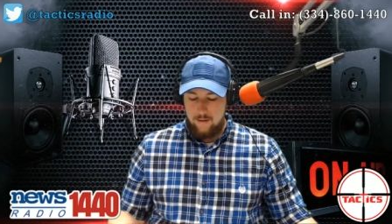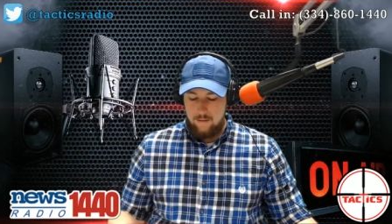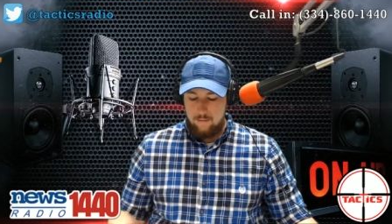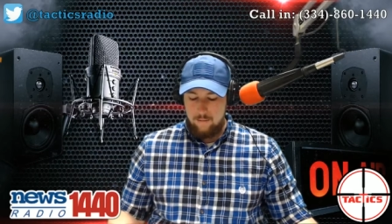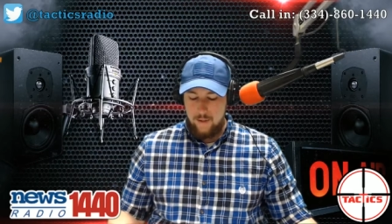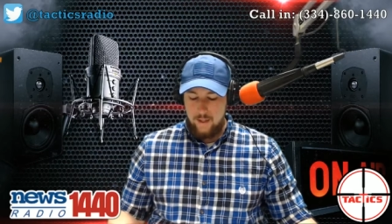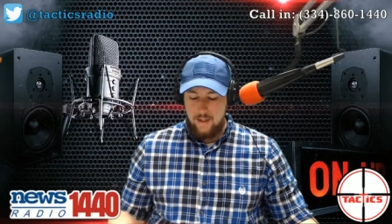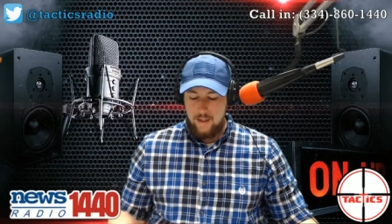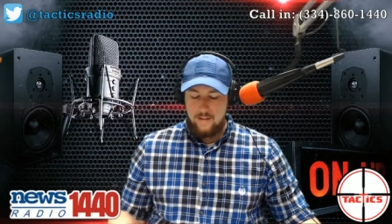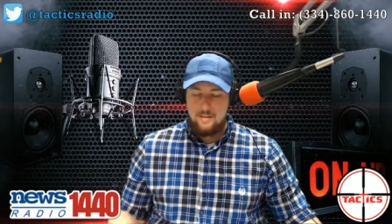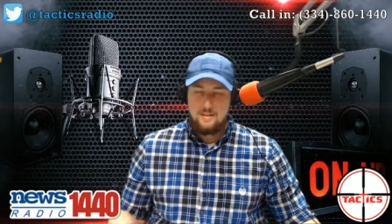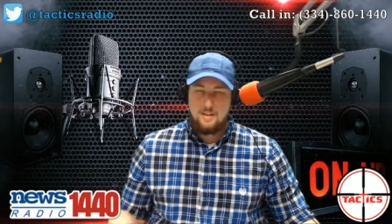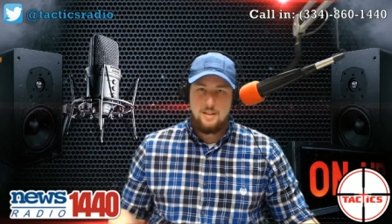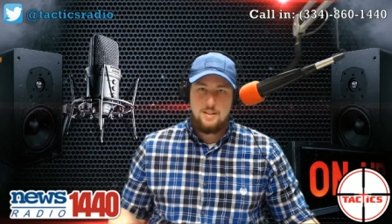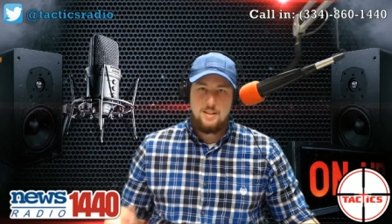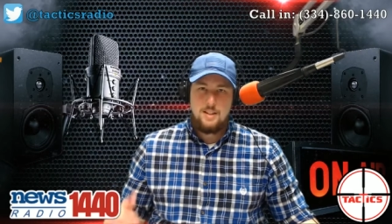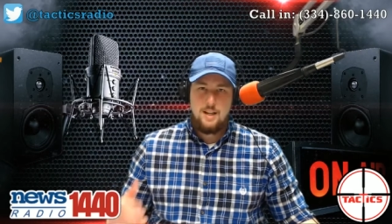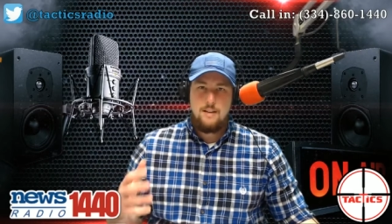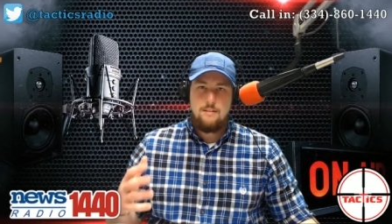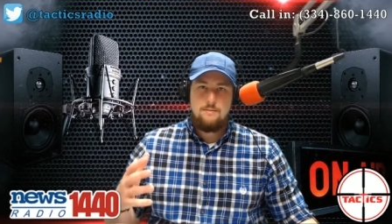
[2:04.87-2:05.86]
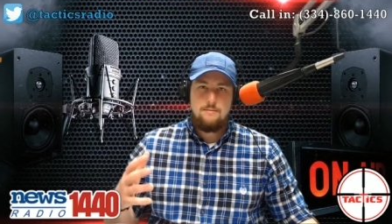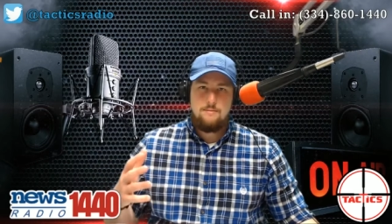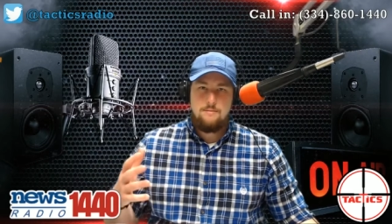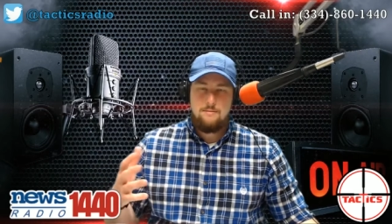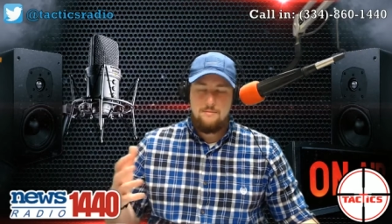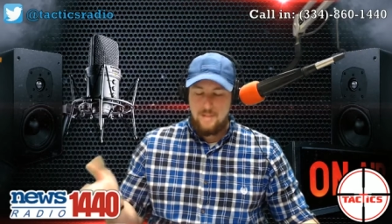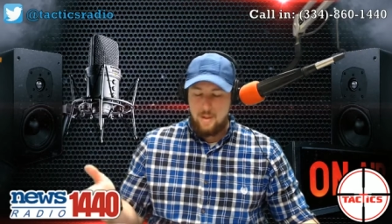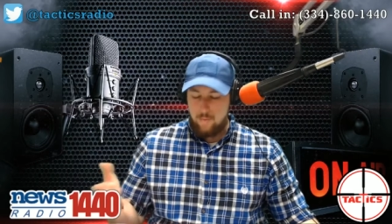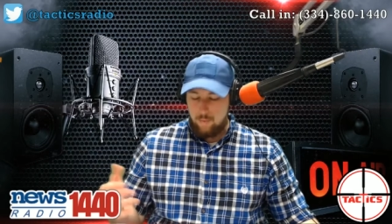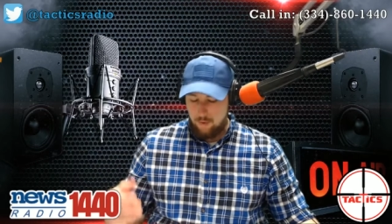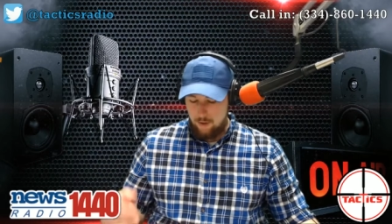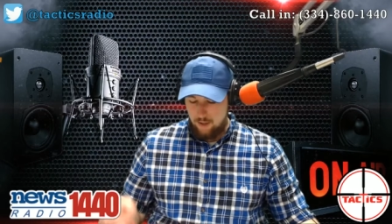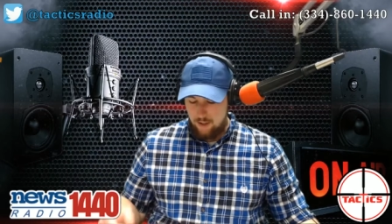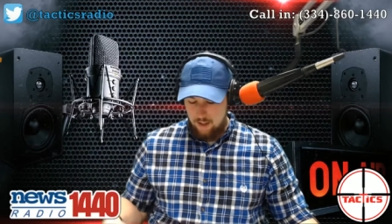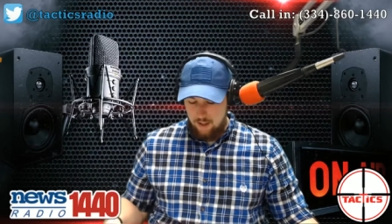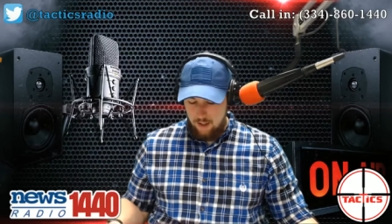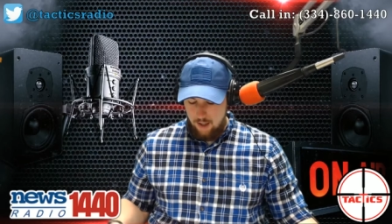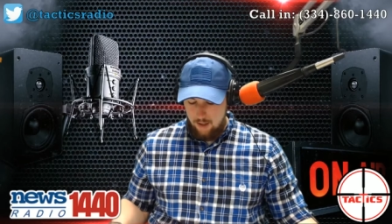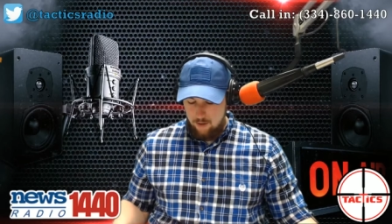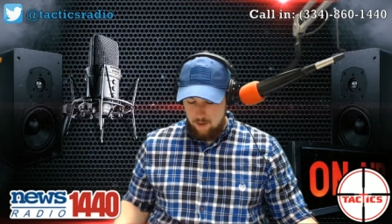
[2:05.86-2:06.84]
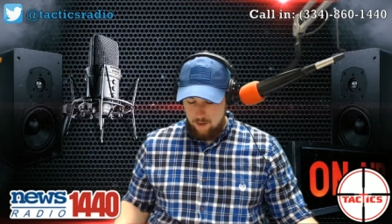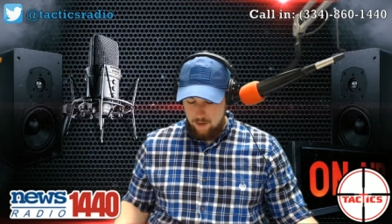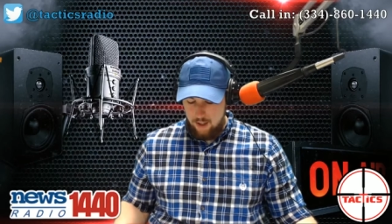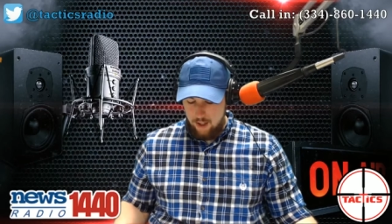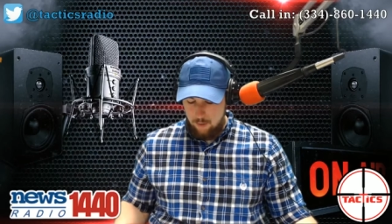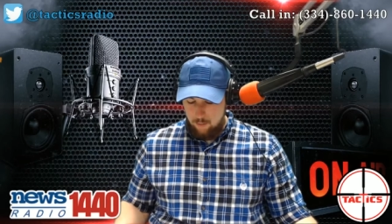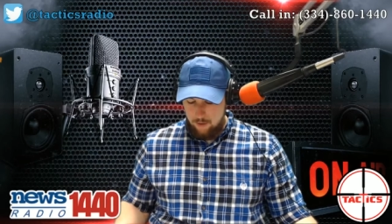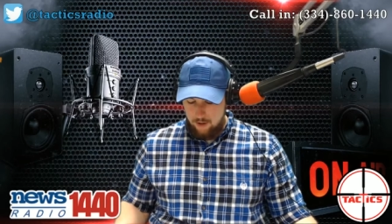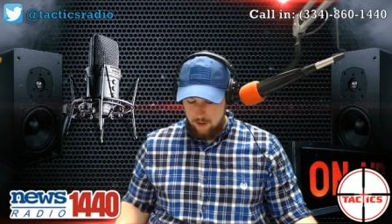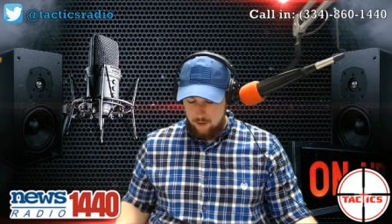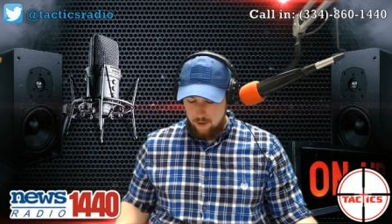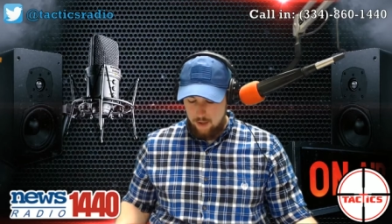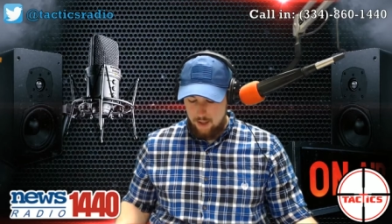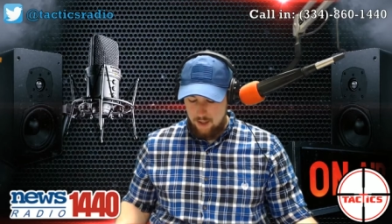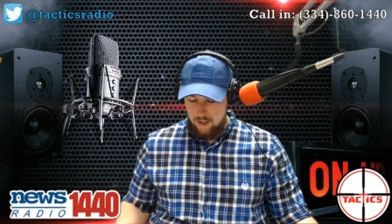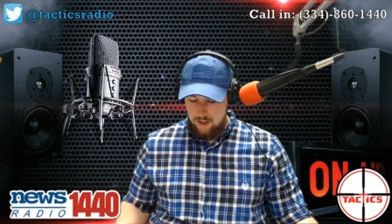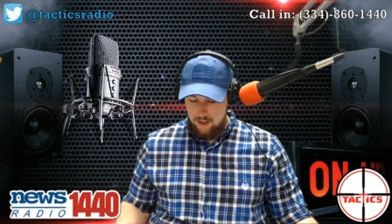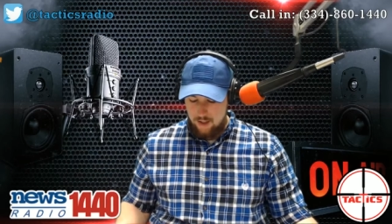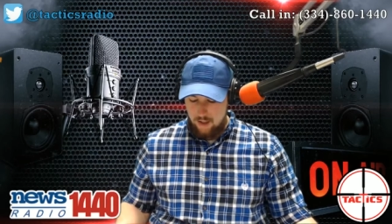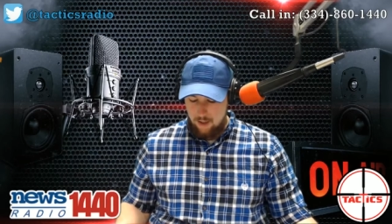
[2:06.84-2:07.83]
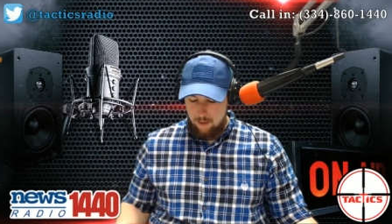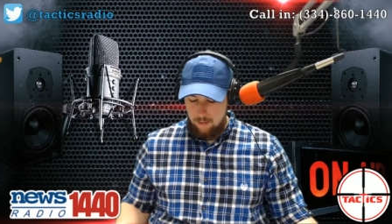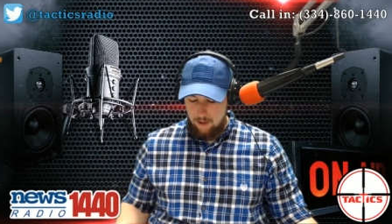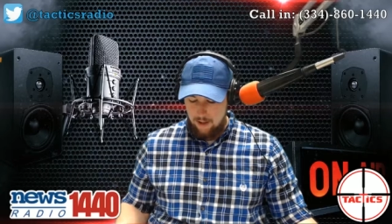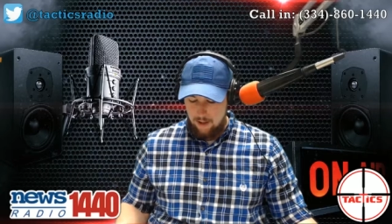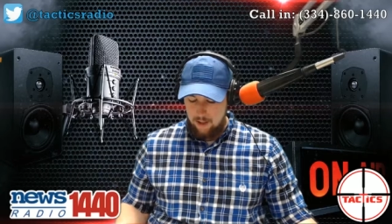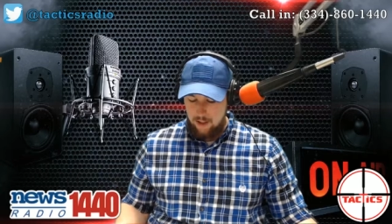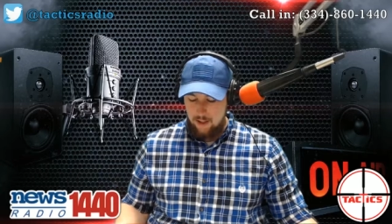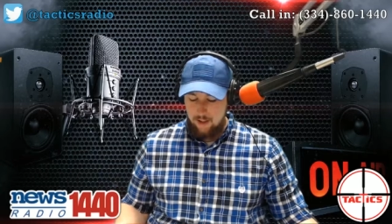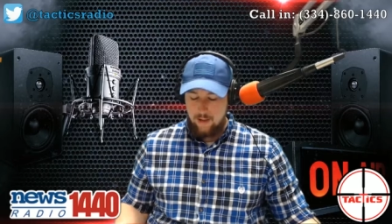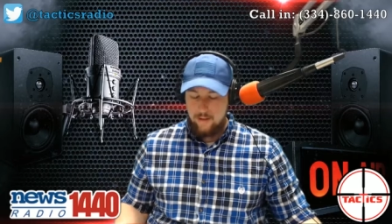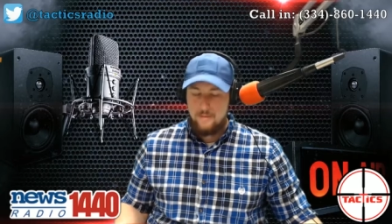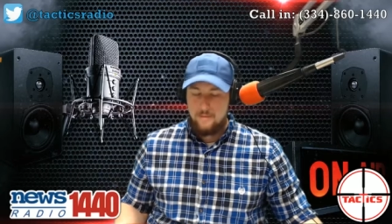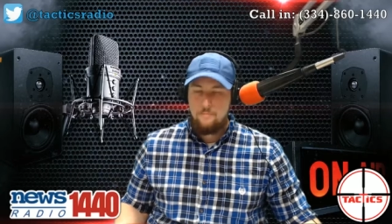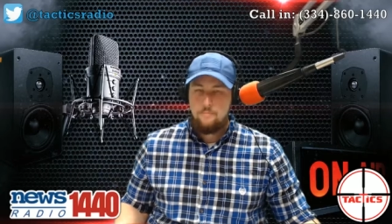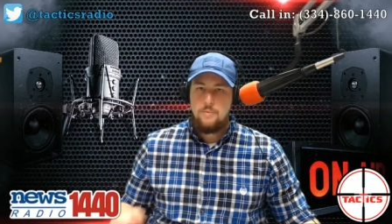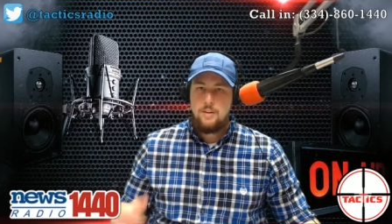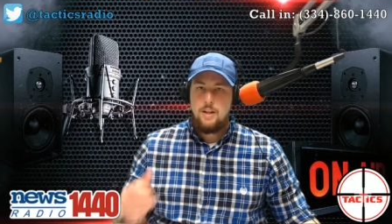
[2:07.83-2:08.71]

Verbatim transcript: But since I don't really understand what they're trying to talk about here,